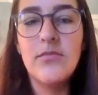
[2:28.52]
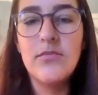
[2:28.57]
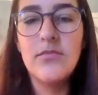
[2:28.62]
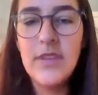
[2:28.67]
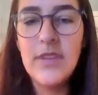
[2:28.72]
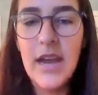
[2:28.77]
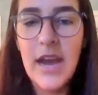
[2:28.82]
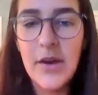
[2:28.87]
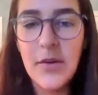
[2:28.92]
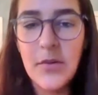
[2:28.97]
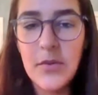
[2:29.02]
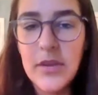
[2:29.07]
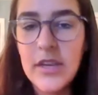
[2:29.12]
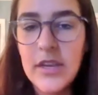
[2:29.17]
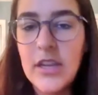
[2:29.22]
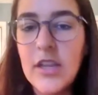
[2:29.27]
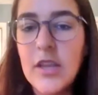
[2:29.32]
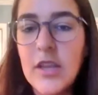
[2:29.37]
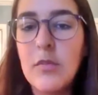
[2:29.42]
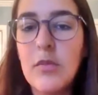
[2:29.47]
how are we
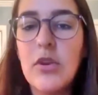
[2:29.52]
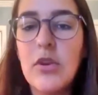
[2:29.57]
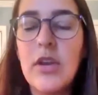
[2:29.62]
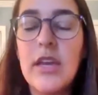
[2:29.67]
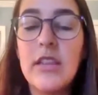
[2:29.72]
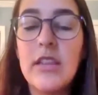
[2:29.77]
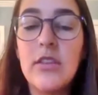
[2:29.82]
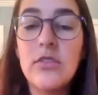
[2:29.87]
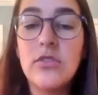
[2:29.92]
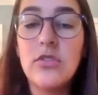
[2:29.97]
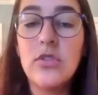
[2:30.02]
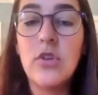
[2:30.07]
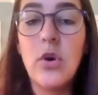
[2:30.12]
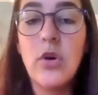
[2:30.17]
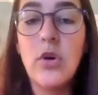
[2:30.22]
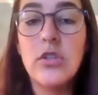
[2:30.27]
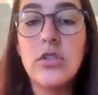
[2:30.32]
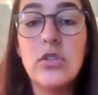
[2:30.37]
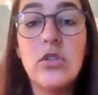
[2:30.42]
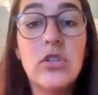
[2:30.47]
going to communicate those
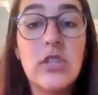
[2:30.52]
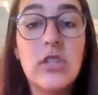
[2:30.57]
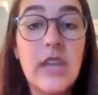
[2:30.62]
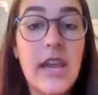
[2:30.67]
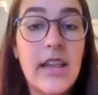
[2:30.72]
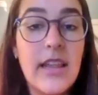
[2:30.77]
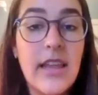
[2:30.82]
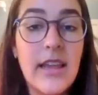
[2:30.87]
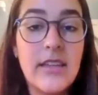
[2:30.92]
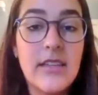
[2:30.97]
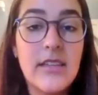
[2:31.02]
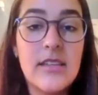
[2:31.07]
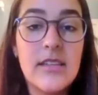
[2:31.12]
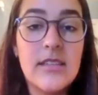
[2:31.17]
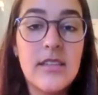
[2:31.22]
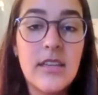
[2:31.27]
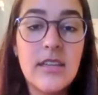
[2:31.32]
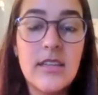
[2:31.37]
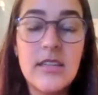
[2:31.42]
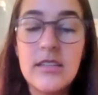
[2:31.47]
goals? Usually I like to
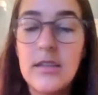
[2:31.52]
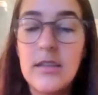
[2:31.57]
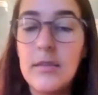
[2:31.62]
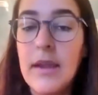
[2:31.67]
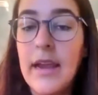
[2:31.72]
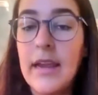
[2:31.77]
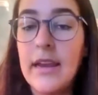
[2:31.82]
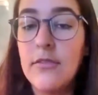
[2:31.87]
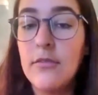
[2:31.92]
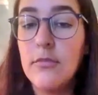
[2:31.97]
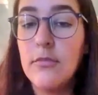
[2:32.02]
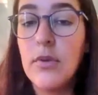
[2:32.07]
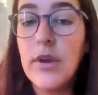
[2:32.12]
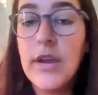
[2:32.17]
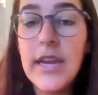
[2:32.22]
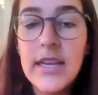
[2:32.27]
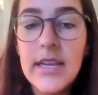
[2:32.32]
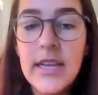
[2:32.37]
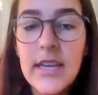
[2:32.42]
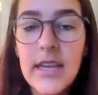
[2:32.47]
stick to some kind of
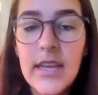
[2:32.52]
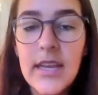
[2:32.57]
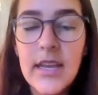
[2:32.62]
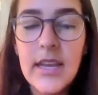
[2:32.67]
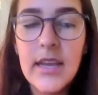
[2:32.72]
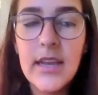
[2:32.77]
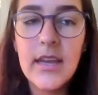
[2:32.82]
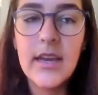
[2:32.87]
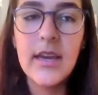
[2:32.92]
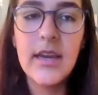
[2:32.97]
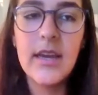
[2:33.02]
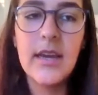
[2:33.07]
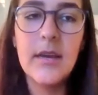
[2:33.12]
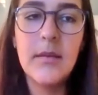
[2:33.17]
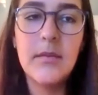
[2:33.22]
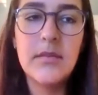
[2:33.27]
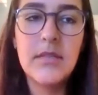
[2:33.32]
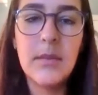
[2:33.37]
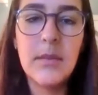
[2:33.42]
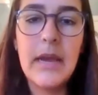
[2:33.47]
branding,
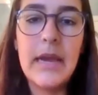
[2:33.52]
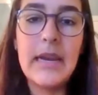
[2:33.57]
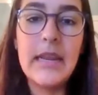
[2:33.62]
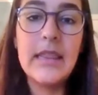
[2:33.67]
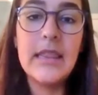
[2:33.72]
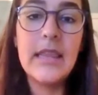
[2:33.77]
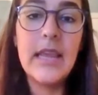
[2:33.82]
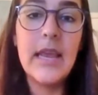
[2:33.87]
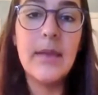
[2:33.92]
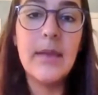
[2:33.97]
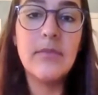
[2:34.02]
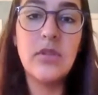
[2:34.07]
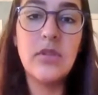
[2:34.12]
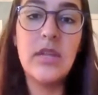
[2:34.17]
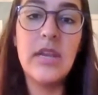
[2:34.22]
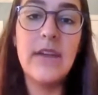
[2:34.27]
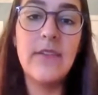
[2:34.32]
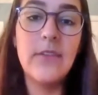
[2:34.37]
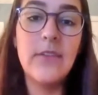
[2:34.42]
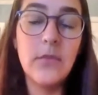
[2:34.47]
some kind of theme so
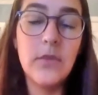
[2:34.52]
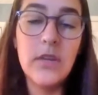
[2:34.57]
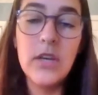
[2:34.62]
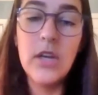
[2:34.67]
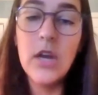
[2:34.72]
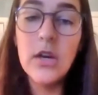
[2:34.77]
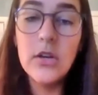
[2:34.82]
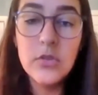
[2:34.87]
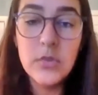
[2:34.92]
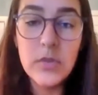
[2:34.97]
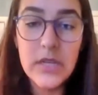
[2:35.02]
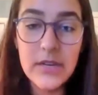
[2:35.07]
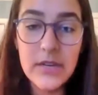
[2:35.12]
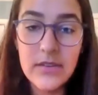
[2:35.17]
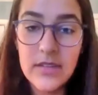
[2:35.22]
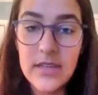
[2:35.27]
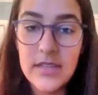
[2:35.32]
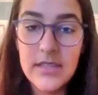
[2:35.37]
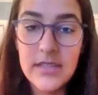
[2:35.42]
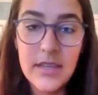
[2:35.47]
that everyone knows whenever
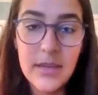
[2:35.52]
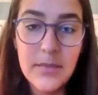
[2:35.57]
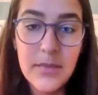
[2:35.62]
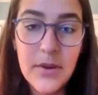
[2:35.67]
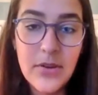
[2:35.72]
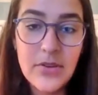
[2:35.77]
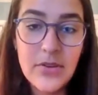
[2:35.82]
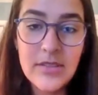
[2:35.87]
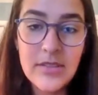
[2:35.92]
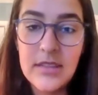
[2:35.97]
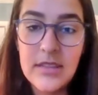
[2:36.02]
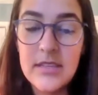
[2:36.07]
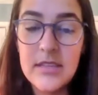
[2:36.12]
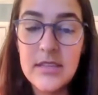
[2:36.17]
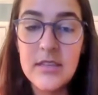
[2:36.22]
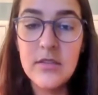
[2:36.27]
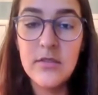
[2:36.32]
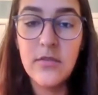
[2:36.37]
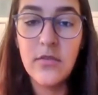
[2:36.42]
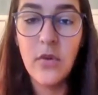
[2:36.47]
they see a post that this
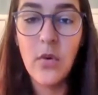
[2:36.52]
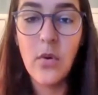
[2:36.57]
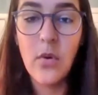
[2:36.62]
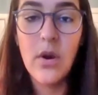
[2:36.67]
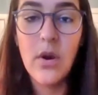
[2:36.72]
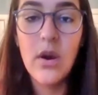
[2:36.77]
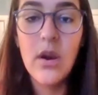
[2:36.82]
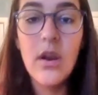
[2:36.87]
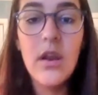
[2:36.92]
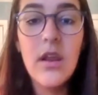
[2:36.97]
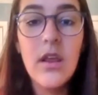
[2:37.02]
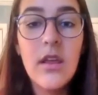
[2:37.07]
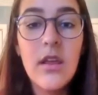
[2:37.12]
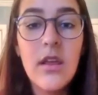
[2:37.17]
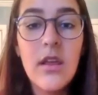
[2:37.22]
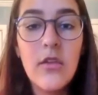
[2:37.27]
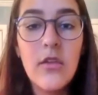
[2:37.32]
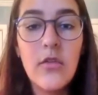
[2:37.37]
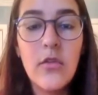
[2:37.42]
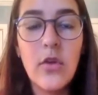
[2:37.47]
is for
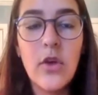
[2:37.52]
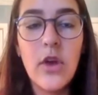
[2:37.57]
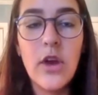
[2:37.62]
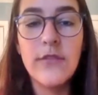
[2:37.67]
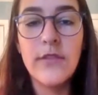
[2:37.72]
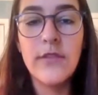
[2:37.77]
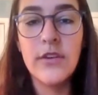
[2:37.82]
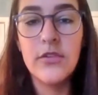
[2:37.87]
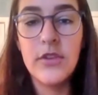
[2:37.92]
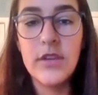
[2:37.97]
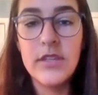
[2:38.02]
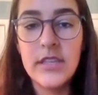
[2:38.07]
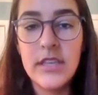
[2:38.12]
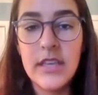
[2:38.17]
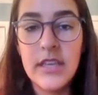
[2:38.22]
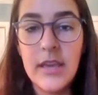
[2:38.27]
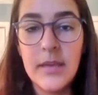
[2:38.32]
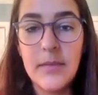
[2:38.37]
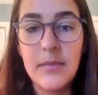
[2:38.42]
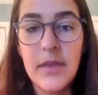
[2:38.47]
our
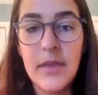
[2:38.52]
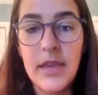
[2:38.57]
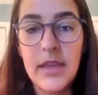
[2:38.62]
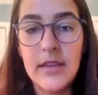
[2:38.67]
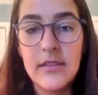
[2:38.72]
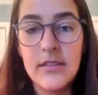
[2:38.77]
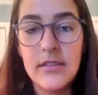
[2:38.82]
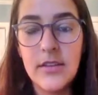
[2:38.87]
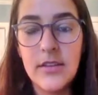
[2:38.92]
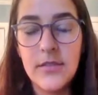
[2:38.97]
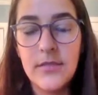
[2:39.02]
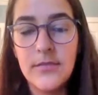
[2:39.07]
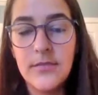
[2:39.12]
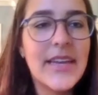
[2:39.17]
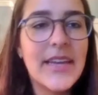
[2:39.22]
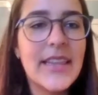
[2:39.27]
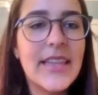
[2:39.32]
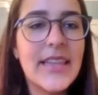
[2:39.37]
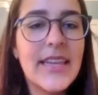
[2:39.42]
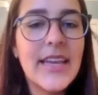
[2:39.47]
fundraising campaign. So
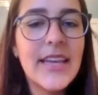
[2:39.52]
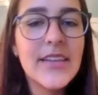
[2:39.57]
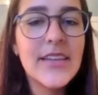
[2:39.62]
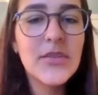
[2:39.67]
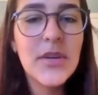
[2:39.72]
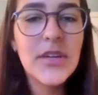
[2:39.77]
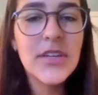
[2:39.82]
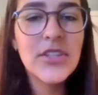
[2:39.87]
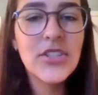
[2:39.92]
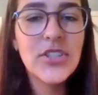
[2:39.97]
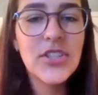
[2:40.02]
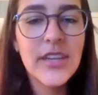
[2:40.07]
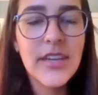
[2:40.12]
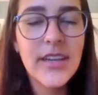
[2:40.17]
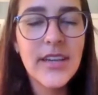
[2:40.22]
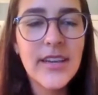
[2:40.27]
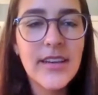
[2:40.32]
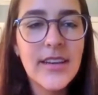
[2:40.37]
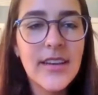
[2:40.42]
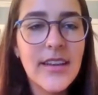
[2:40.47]
the next
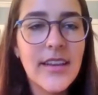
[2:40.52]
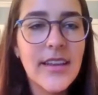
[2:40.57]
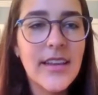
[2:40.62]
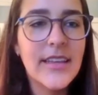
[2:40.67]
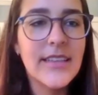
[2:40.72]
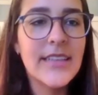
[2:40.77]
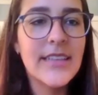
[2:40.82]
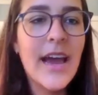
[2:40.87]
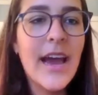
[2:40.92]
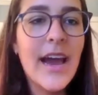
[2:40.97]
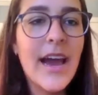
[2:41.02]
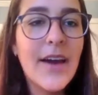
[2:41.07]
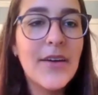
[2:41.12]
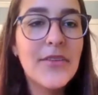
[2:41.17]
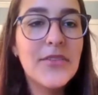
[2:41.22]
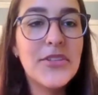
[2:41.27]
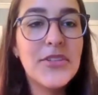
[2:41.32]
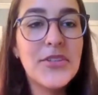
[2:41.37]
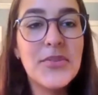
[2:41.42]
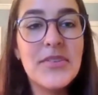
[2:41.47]
question is, how
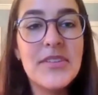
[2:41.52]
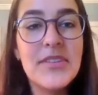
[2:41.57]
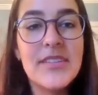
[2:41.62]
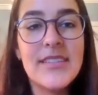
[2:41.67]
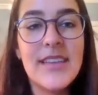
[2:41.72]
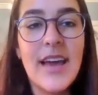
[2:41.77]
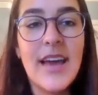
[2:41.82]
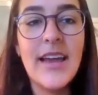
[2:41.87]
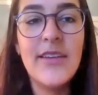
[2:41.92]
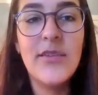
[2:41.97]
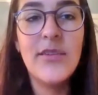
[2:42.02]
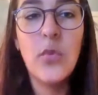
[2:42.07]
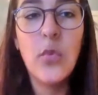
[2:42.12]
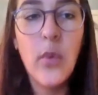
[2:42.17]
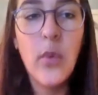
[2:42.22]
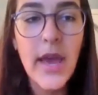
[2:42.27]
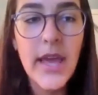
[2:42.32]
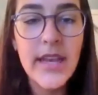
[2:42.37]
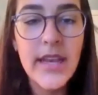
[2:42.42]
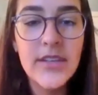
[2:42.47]
do you decide
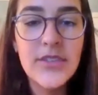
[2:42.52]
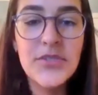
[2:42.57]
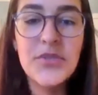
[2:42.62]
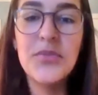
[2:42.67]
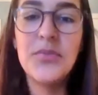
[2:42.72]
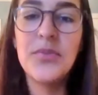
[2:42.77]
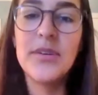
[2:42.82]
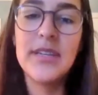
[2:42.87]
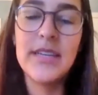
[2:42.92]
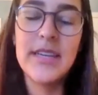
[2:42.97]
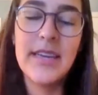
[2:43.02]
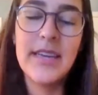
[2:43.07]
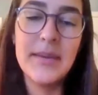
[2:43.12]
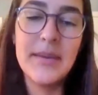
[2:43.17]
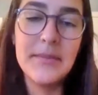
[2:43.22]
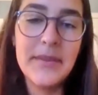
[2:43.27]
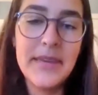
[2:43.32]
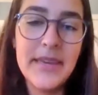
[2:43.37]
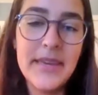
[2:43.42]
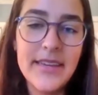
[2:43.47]
when to run a
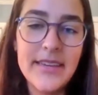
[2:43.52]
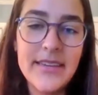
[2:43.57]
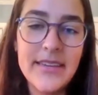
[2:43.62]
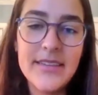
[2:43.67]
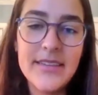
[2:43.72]
campaign?